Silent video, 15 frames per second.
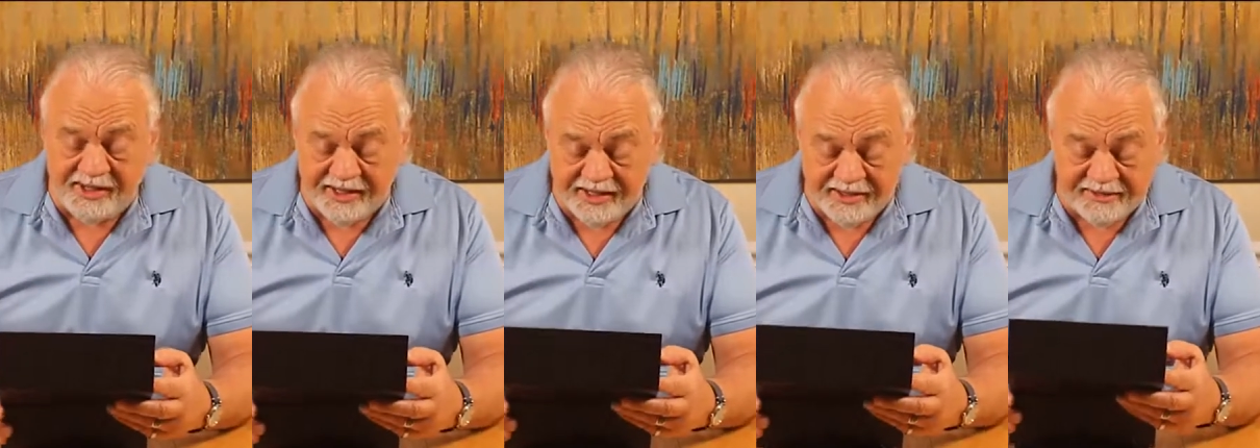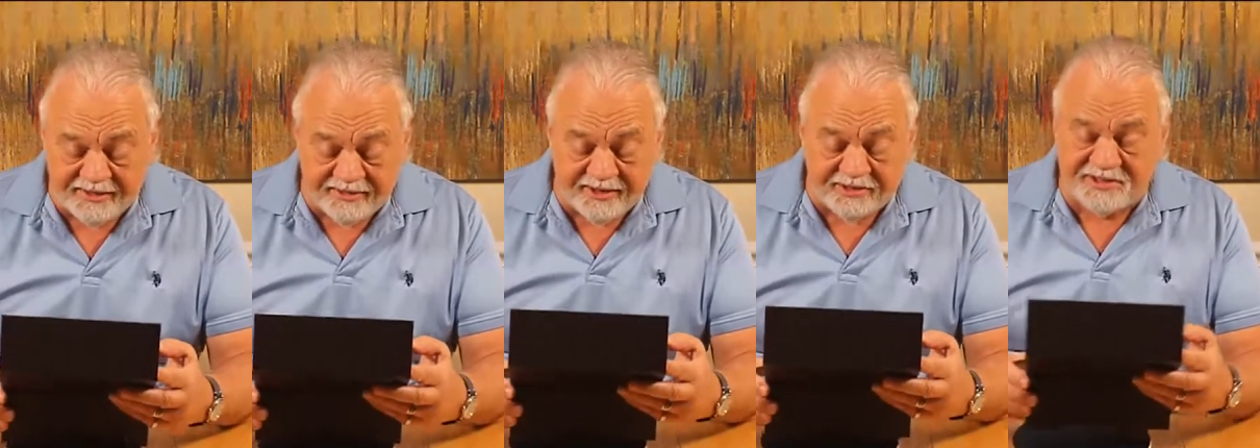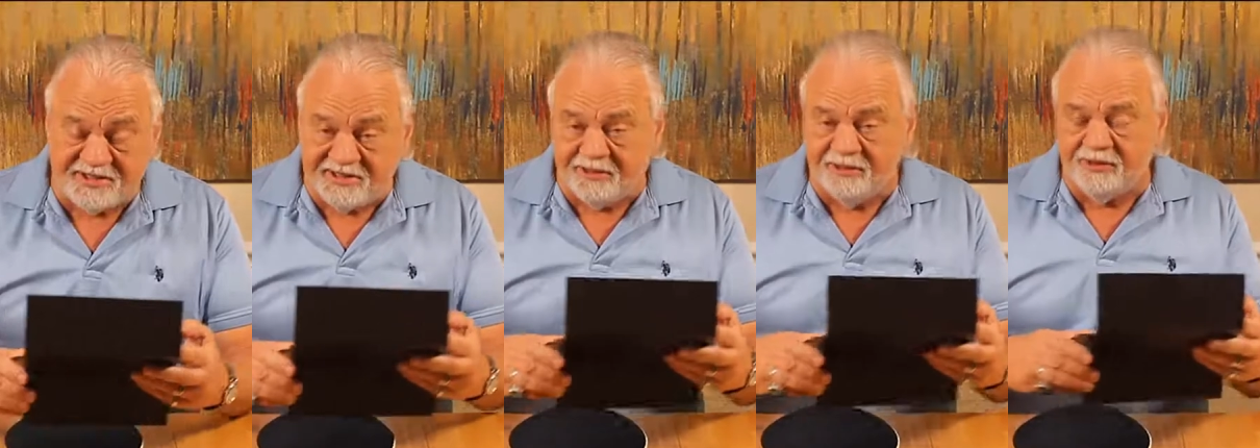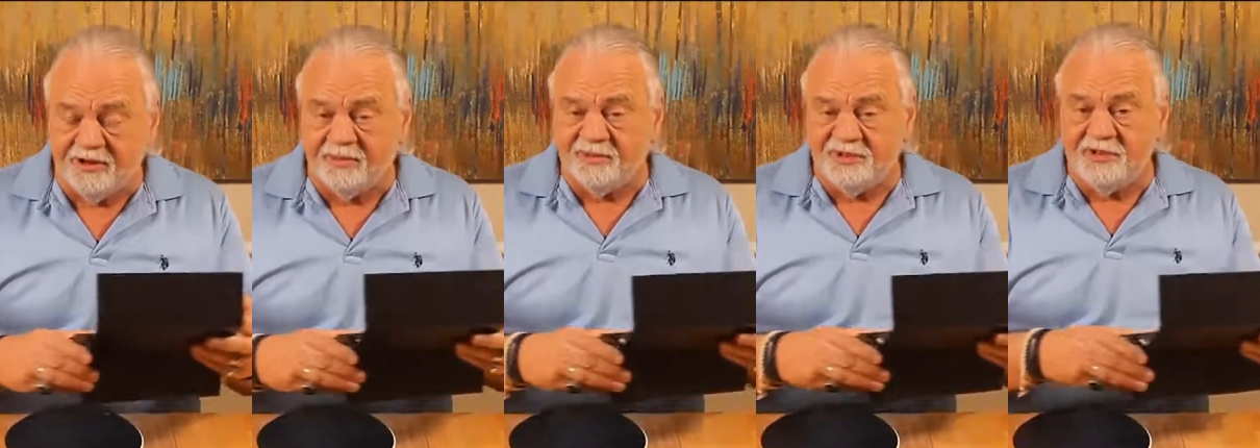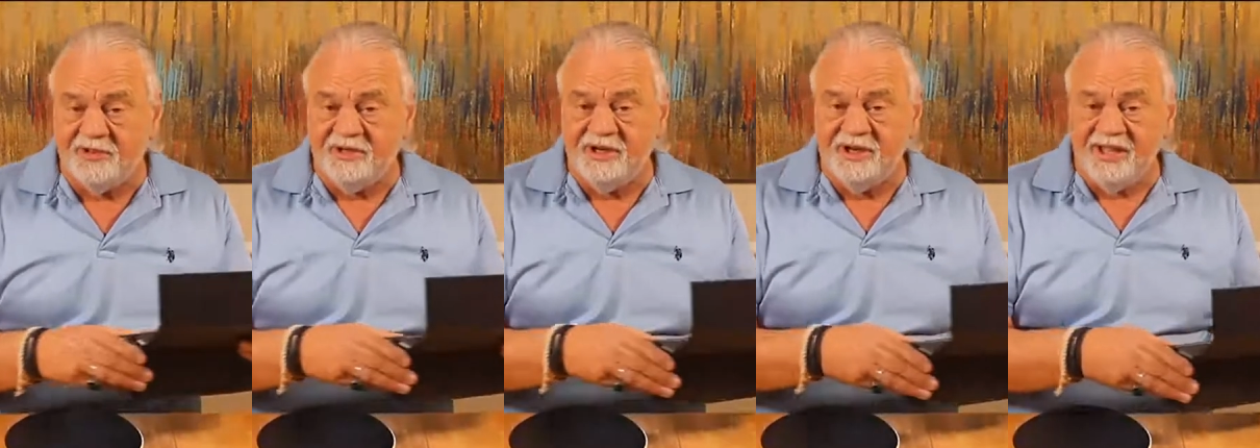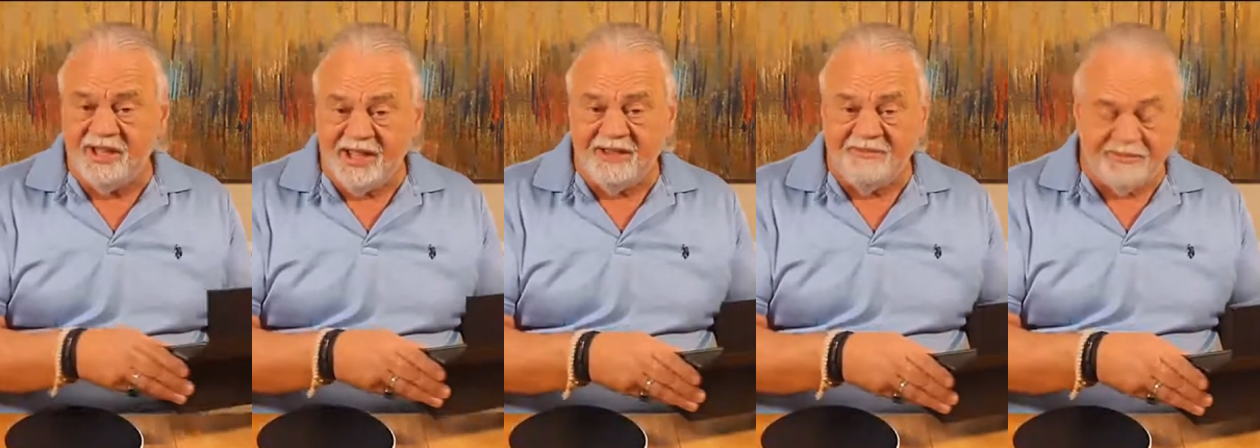and there's still an opportunity
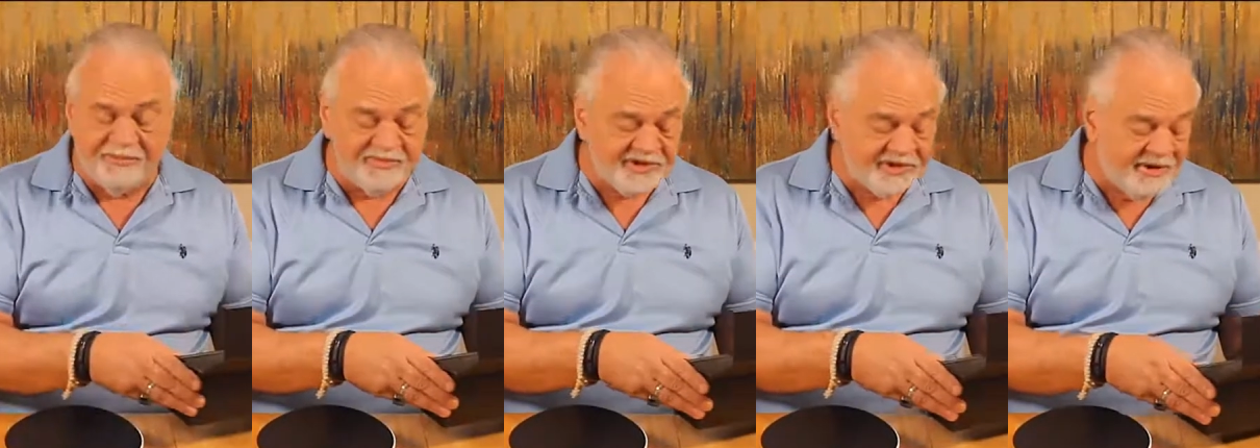to have them.